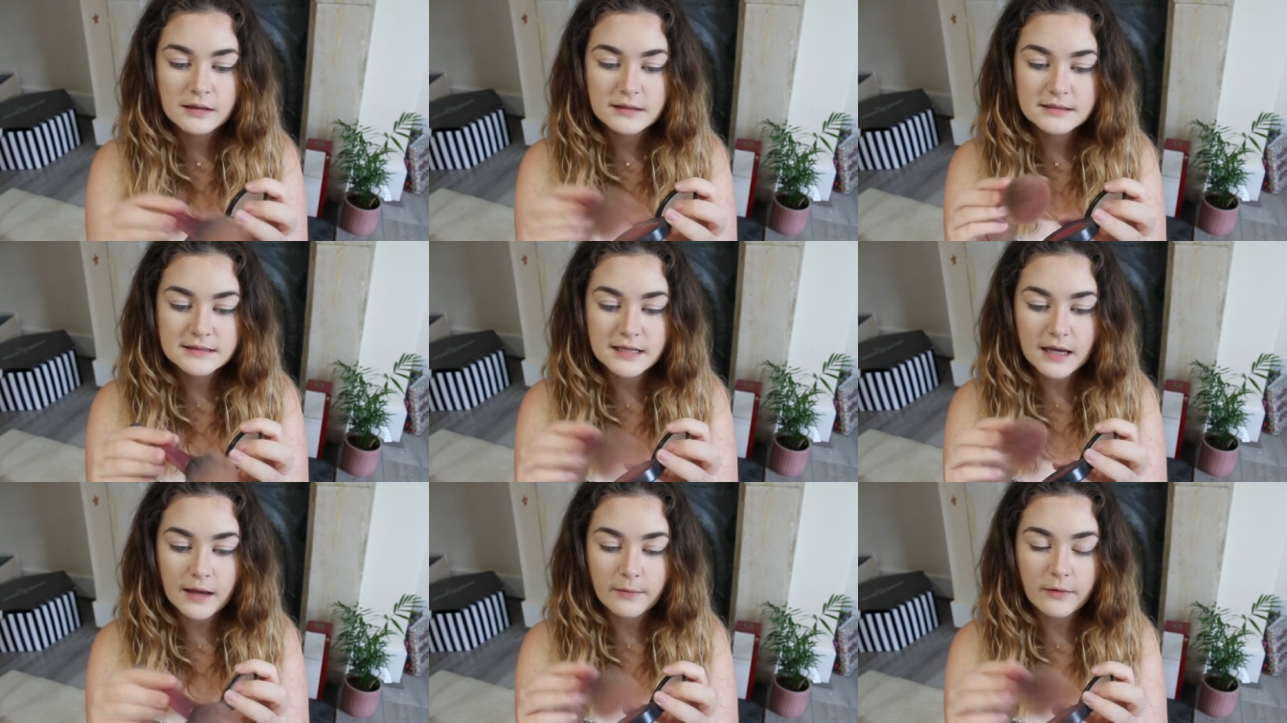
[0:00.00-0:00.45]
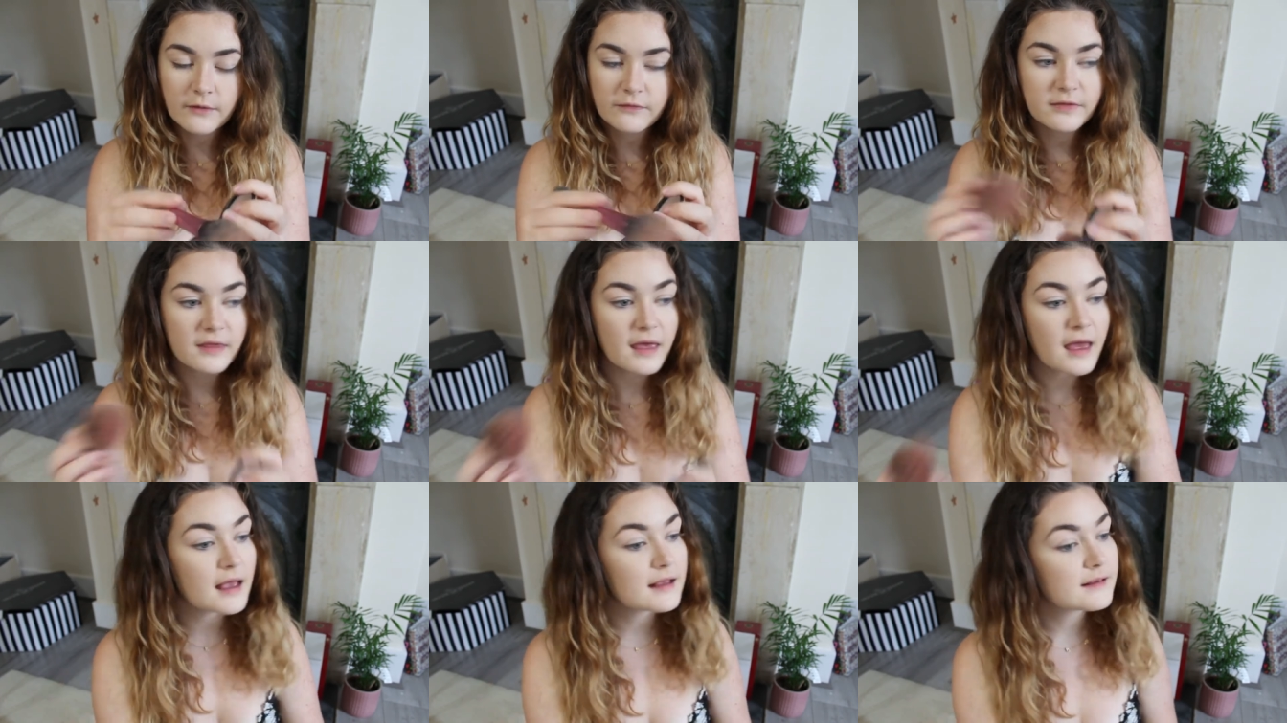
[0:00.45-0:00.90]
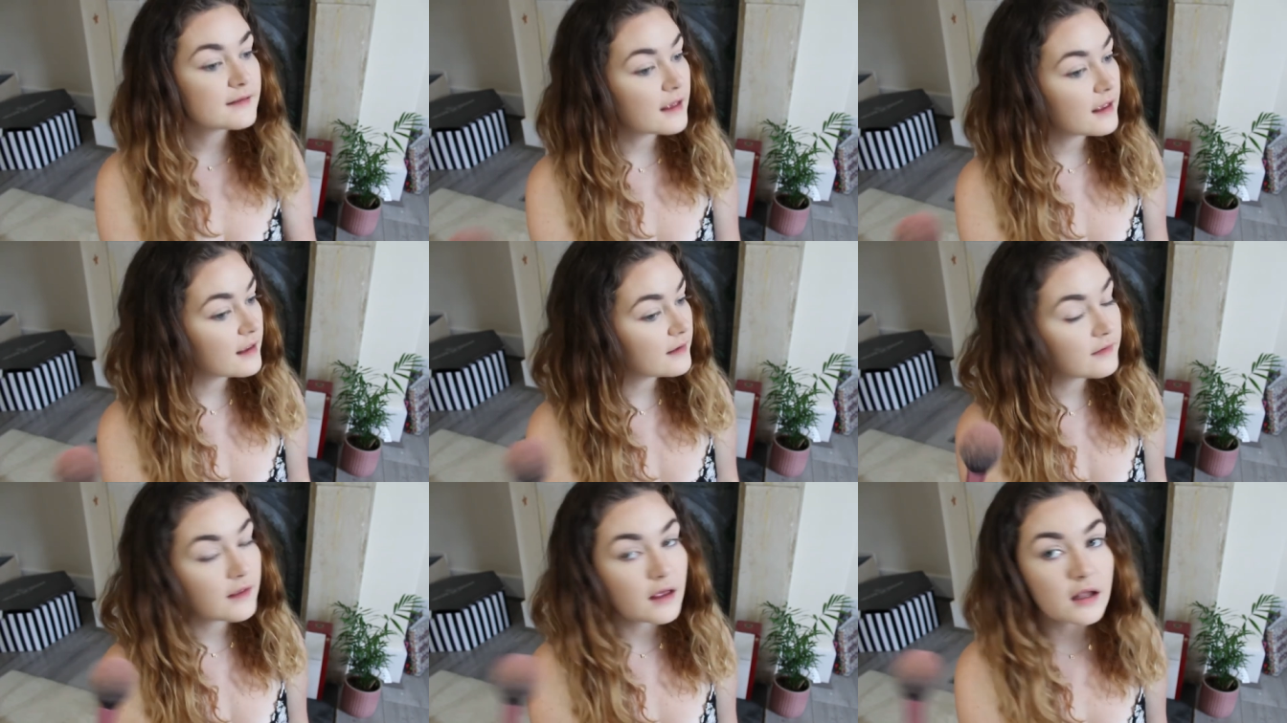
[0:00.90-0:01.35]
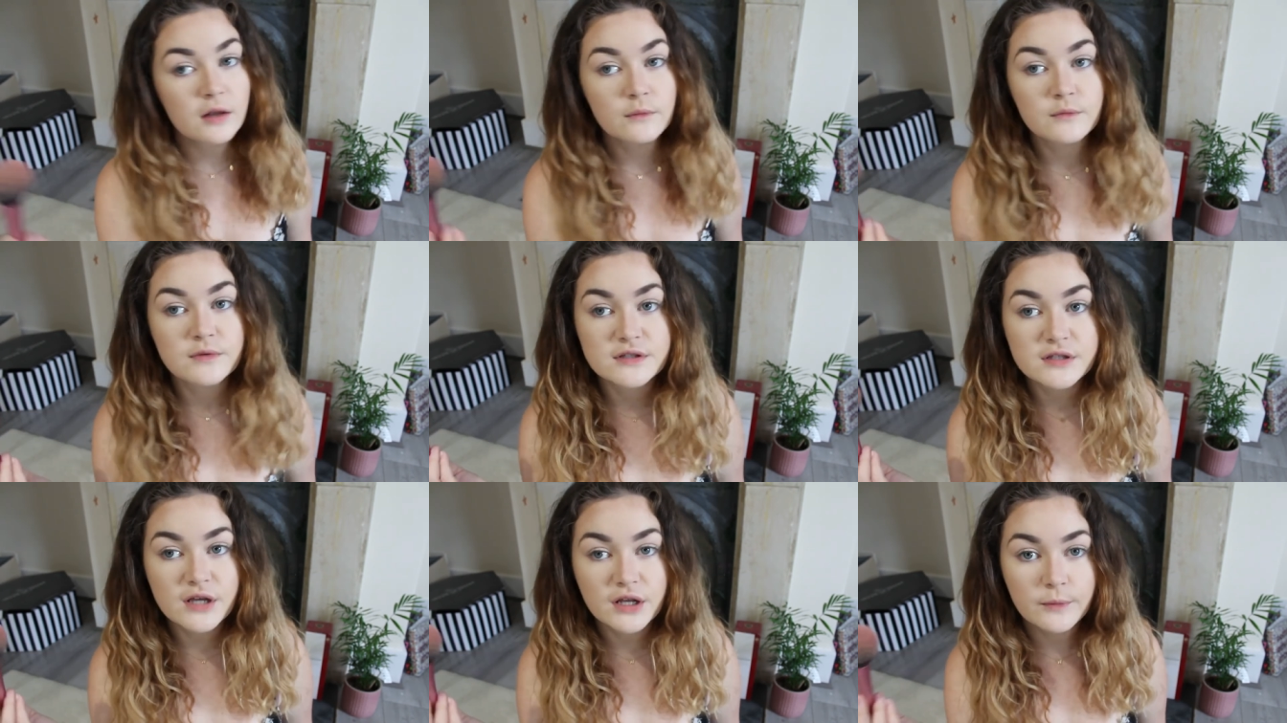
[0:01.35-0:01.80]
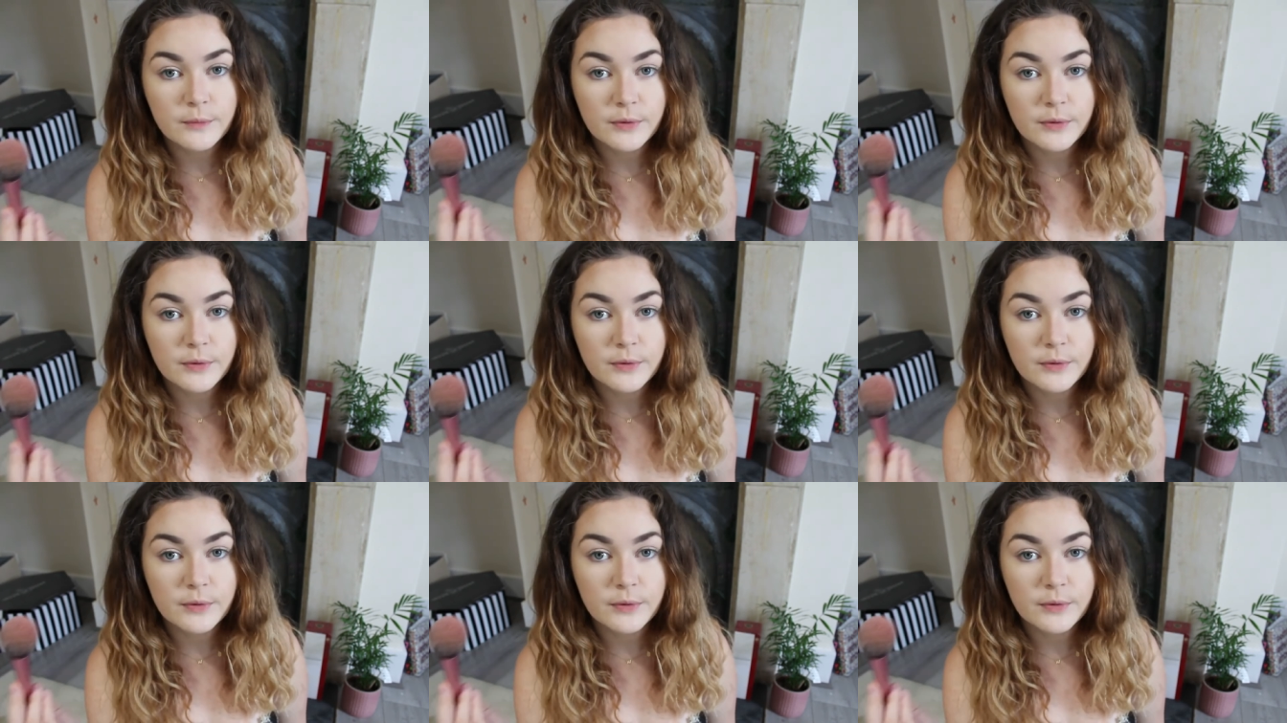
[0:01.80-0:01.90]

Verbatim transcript: tap off the excess and I'm just going